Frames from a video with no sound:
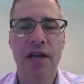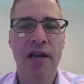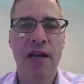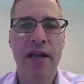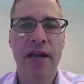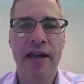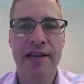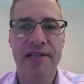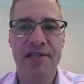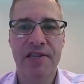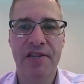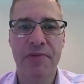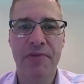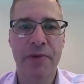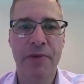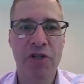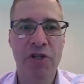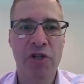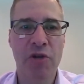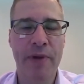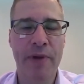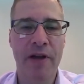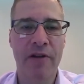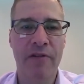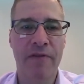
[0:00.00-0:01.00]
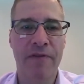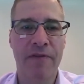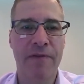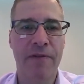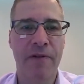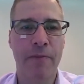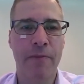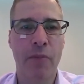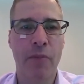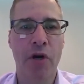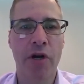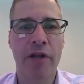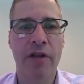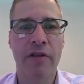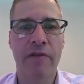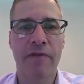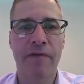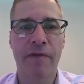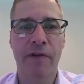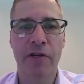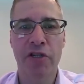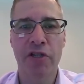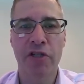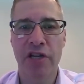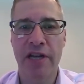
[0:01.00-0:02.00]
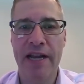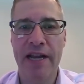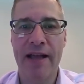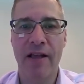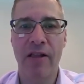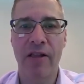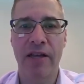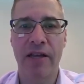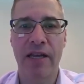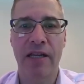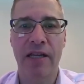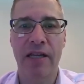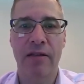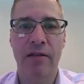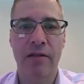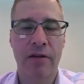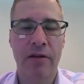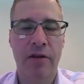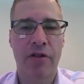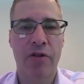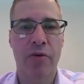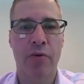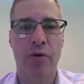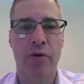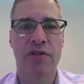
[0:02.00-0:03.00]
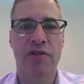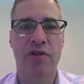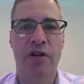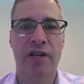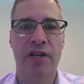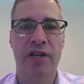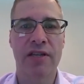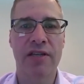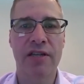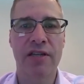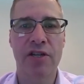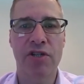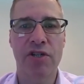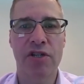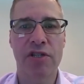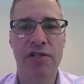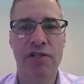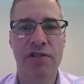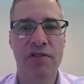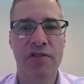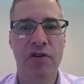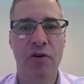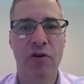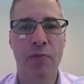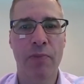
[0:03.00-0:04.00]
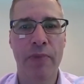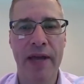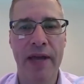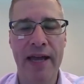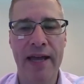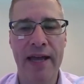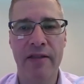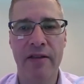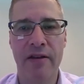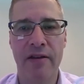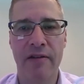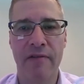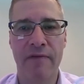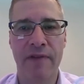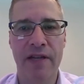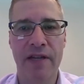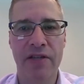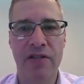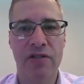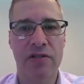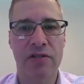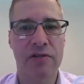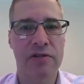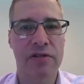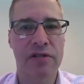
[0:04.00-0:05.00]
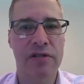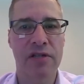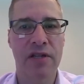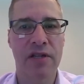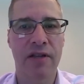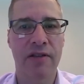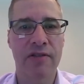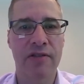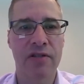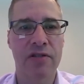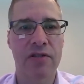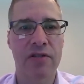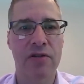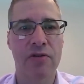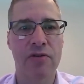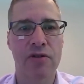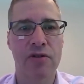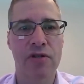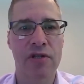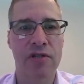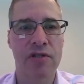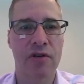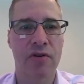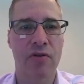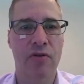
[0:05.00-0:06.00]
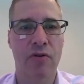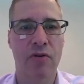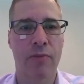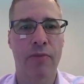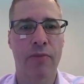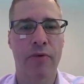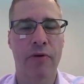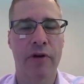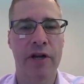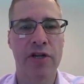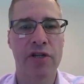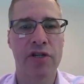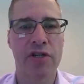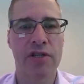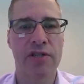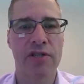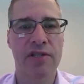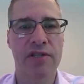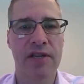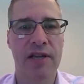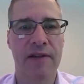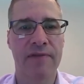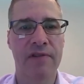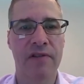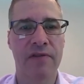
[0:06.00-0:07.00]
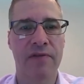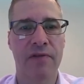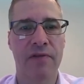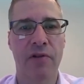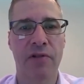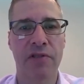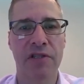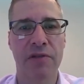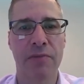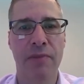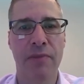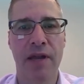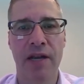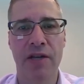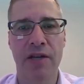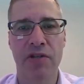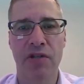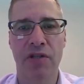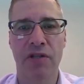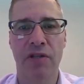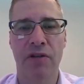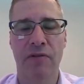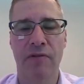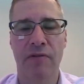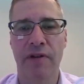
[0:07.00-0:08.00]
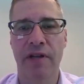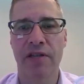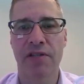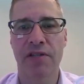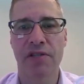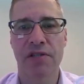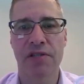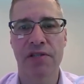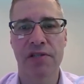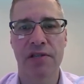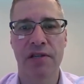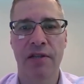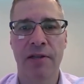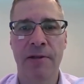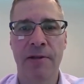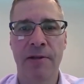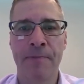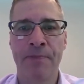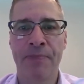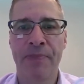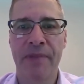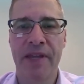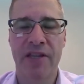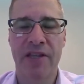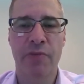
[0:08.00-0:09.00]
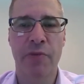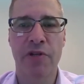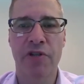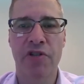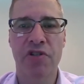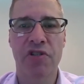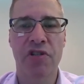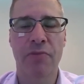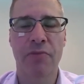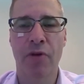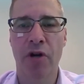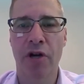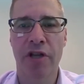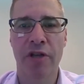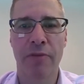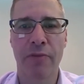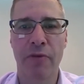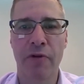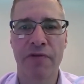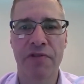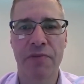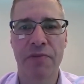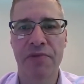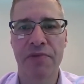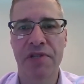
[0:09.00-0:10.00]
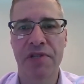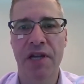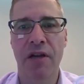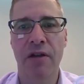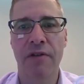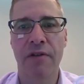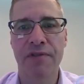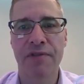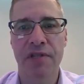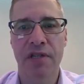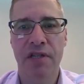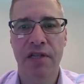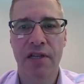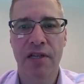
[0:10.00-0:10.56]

is as much about market functionality. In other words, are conditions so bad that investors, institutions, and corporations have difficulty managing their risks, as much as the market moves themselves?